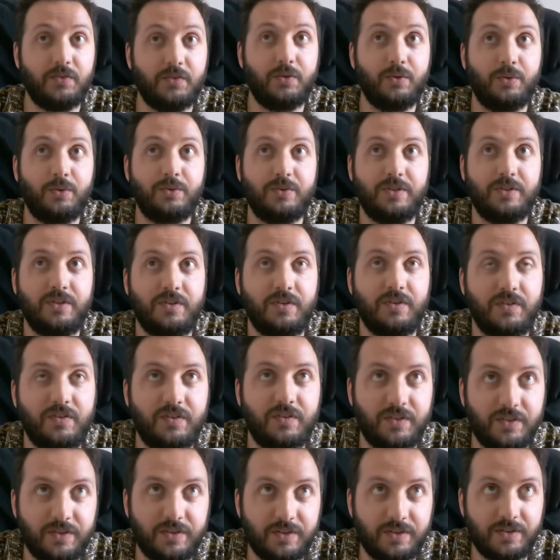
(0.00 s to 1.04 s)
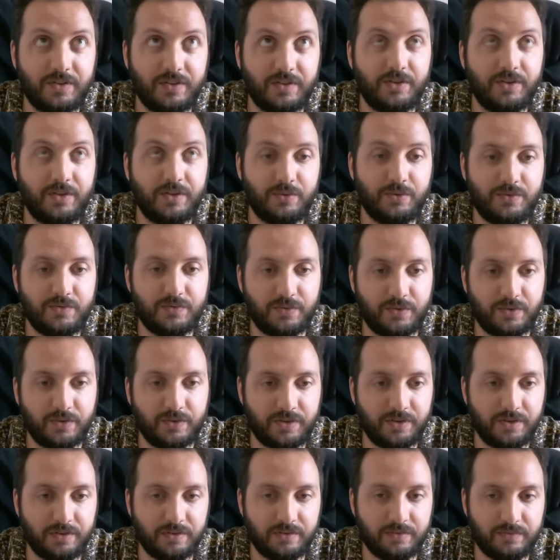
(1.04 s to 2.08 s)
so this is uh, huge
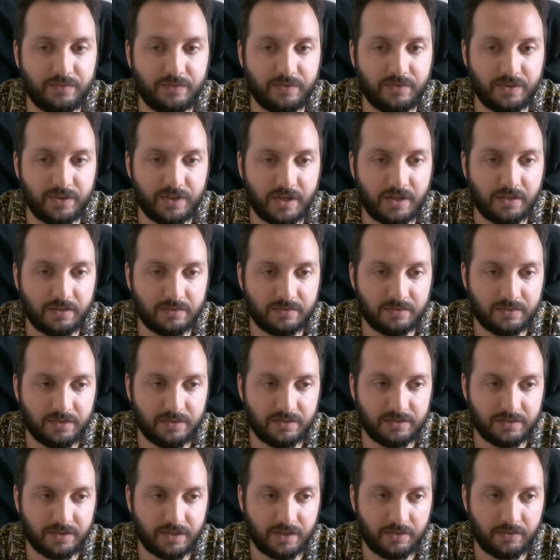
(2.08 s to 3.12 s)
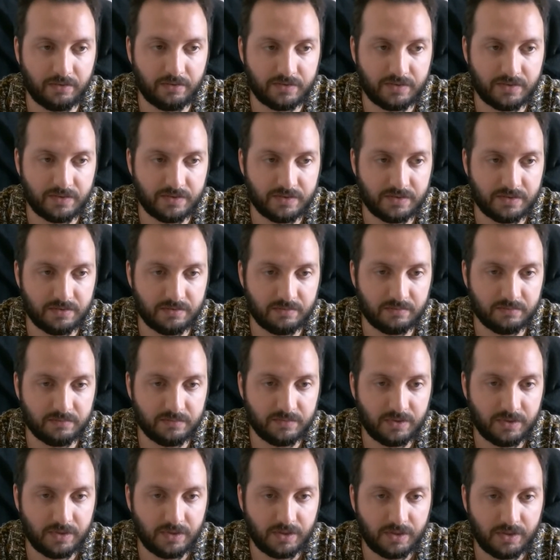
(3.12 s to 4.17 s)
for uh, for the Algorand
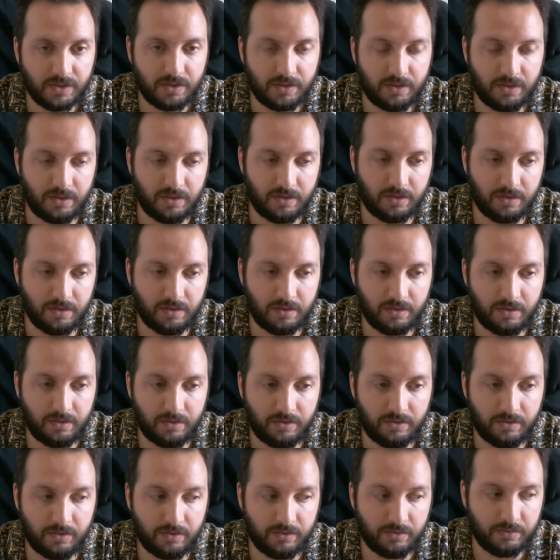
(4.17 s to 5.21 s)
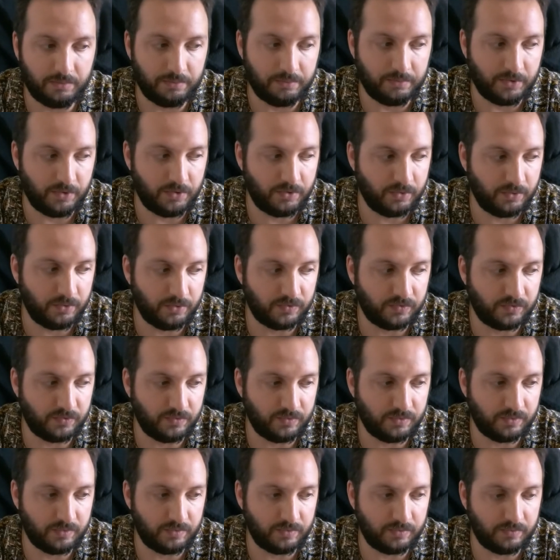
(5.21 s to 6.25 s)
ecosystem uh,
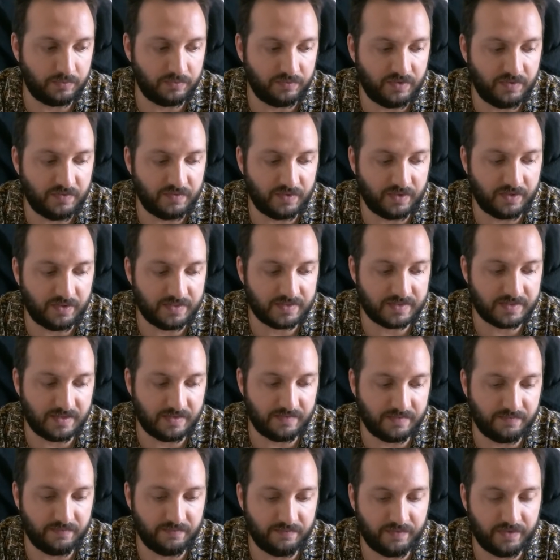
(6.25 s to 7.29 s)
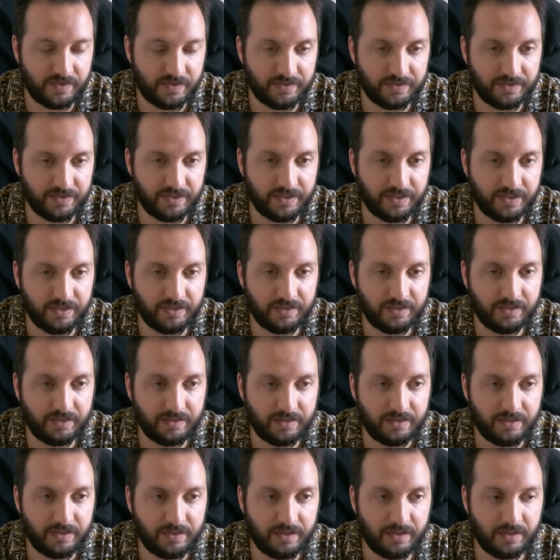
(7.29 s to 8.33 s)
because uh, FIFA is a very
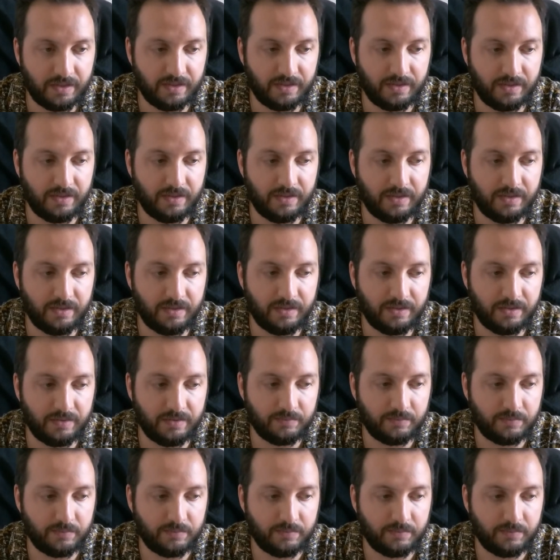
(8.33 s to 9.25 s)
uh,